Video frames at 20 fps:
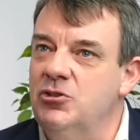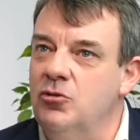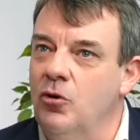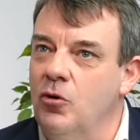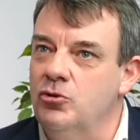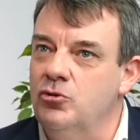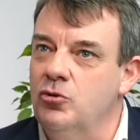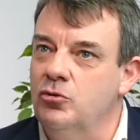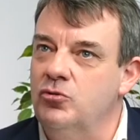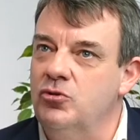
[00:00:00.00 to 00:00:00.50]

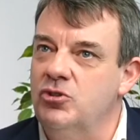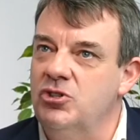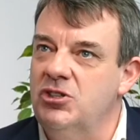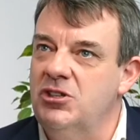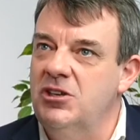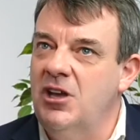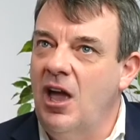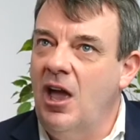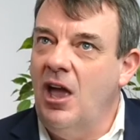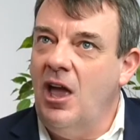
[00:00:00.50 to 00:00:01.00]
also to
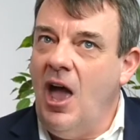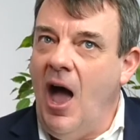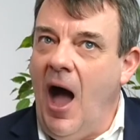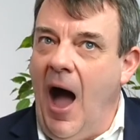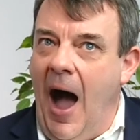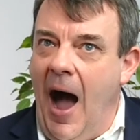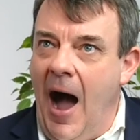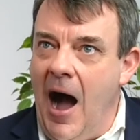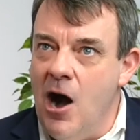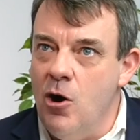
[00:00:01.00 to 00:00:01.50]
see
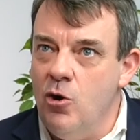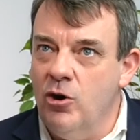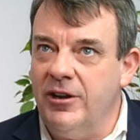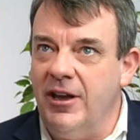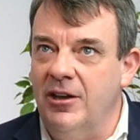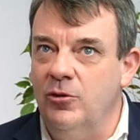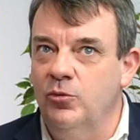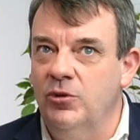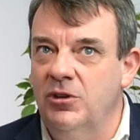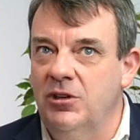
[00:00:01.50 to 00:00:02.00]
how
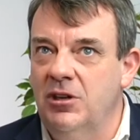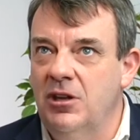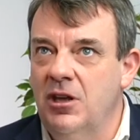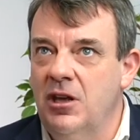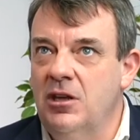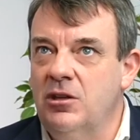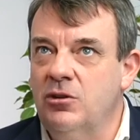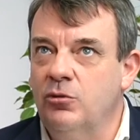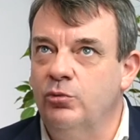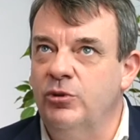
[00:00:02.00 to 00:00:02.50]
can we
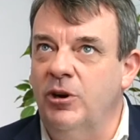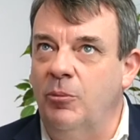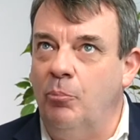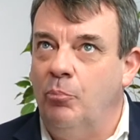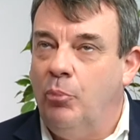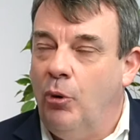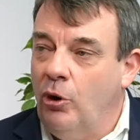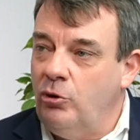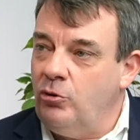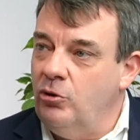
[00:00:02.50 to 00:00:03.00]

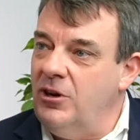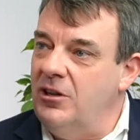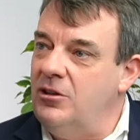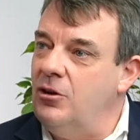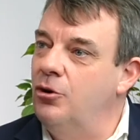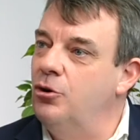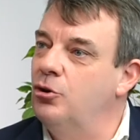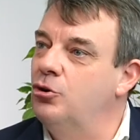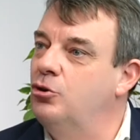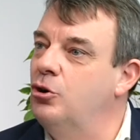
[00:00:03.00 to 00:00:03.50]
report on that
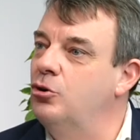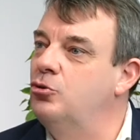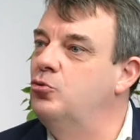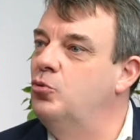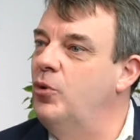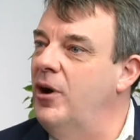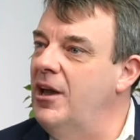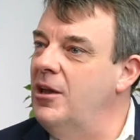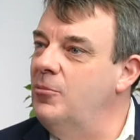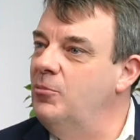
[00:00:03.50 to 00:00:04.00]
on a good
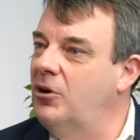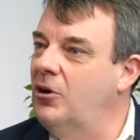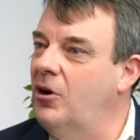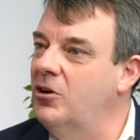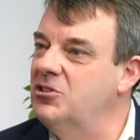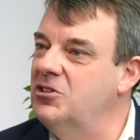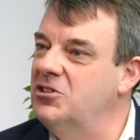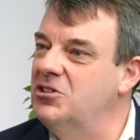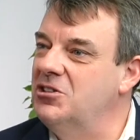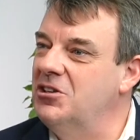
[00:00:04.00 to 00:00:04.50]
way, because
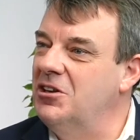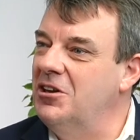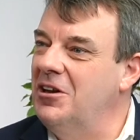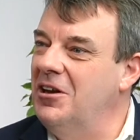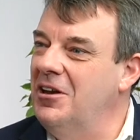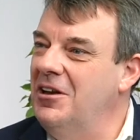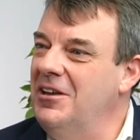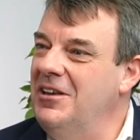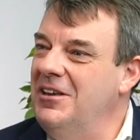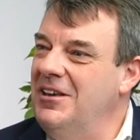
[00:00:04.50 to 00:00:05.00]
it's a
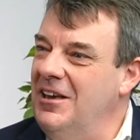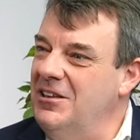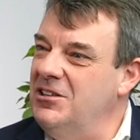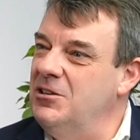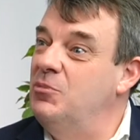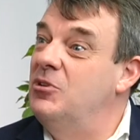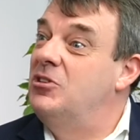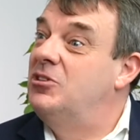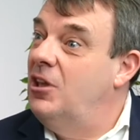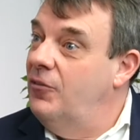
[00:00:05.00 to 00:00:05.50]

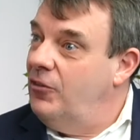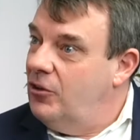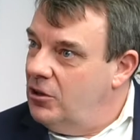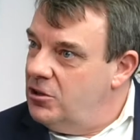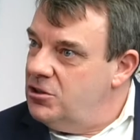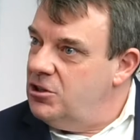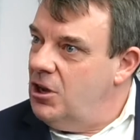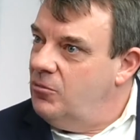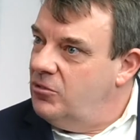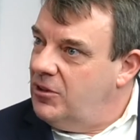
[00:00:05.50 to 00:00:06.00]
bit difficult
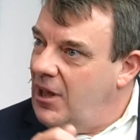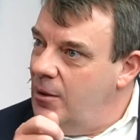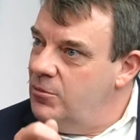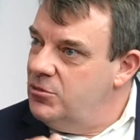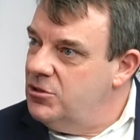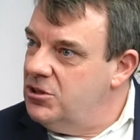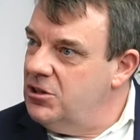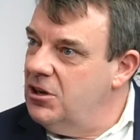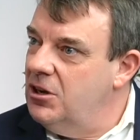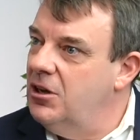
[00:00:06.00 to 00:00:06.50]

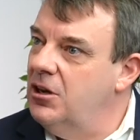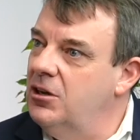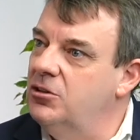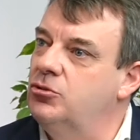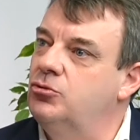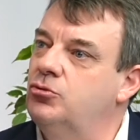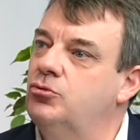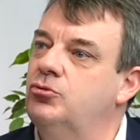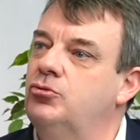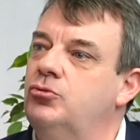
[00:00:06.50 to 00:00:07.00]
sometimes
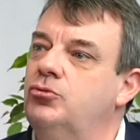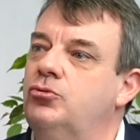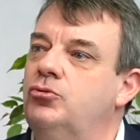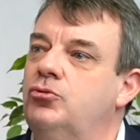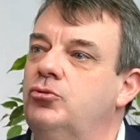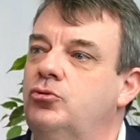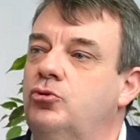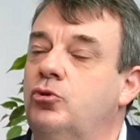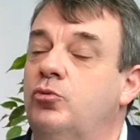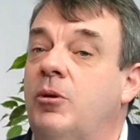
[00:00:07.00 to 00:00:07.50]

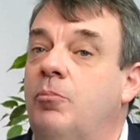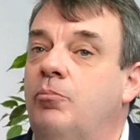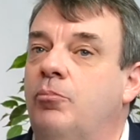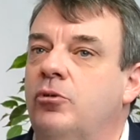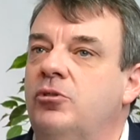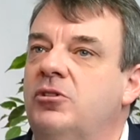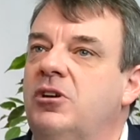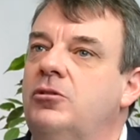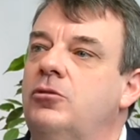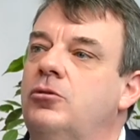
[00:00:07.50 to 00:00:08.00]
to
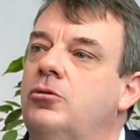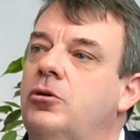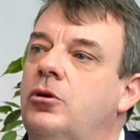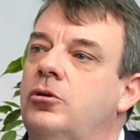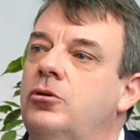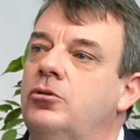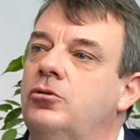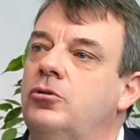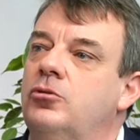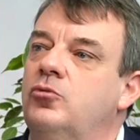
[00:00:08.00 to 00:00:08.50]
report that on
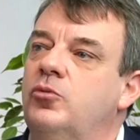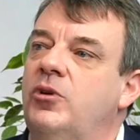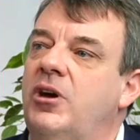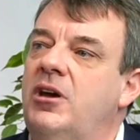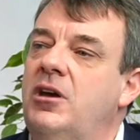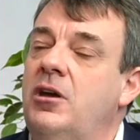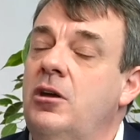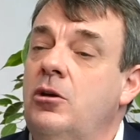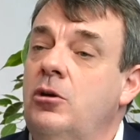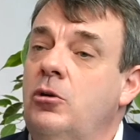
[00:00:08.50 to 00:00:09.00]
a good
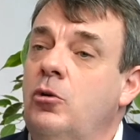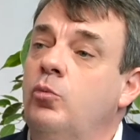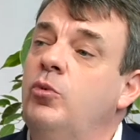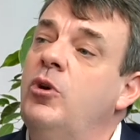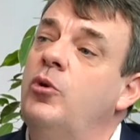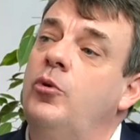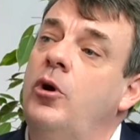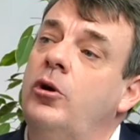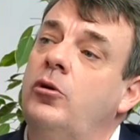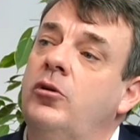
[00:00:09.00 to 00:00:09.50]
way. We
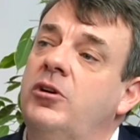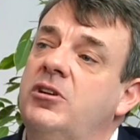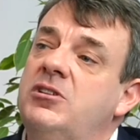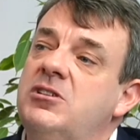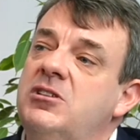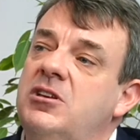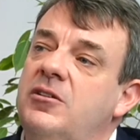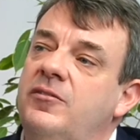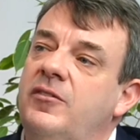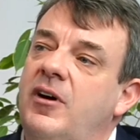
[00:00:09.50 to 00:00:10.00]
work on it,
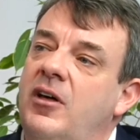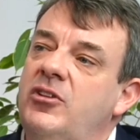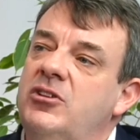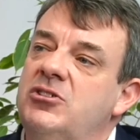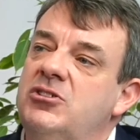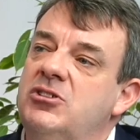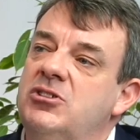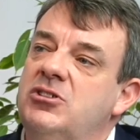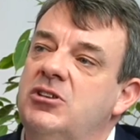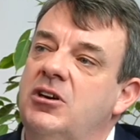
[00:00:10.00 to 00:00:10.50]
Stefan.
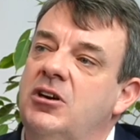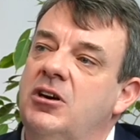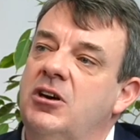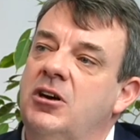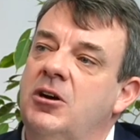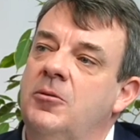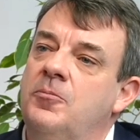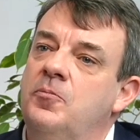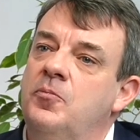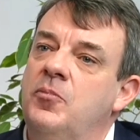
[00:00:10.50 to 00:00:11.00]
It's
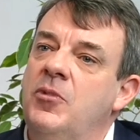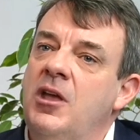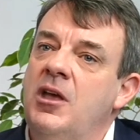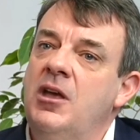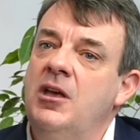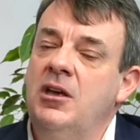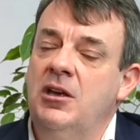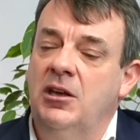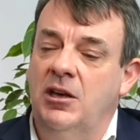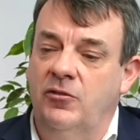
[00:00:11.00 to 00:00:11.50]

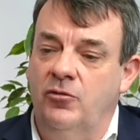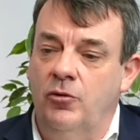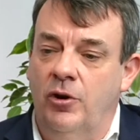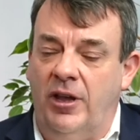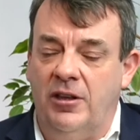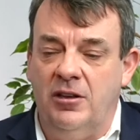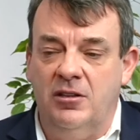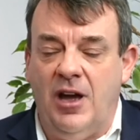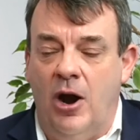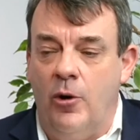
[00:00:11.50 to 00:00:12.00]
if you look at
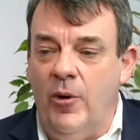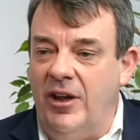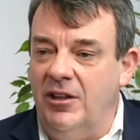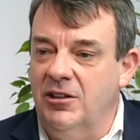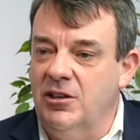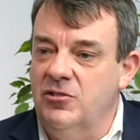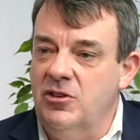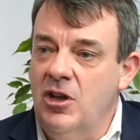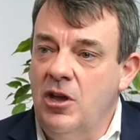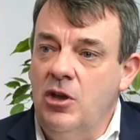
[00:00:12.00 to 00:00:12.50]
the
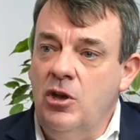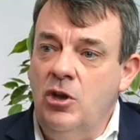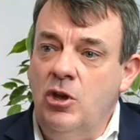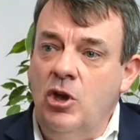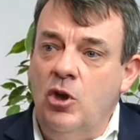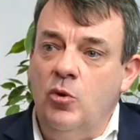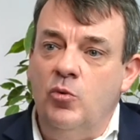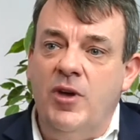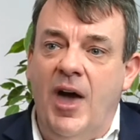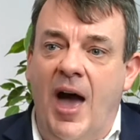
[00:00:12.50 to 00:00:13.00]
directives,
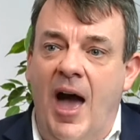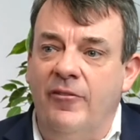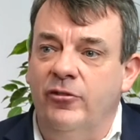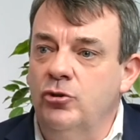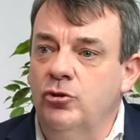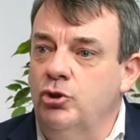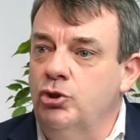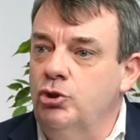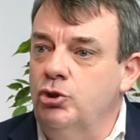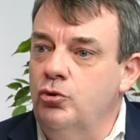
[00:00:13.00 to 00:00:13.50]
we haven't
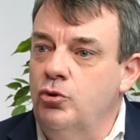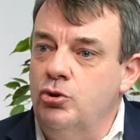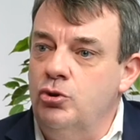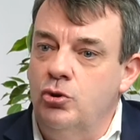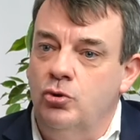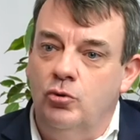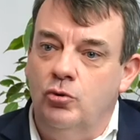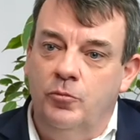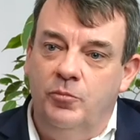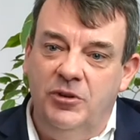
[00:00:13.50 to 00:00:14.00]

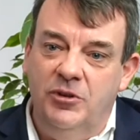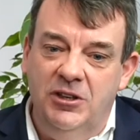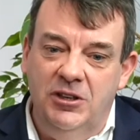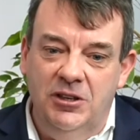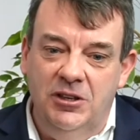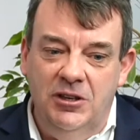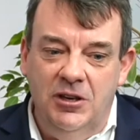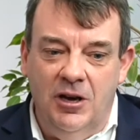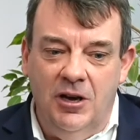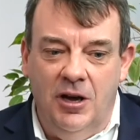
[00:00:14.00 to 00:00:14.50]
chosen to
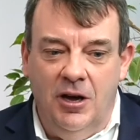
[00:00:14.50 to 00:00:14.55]
be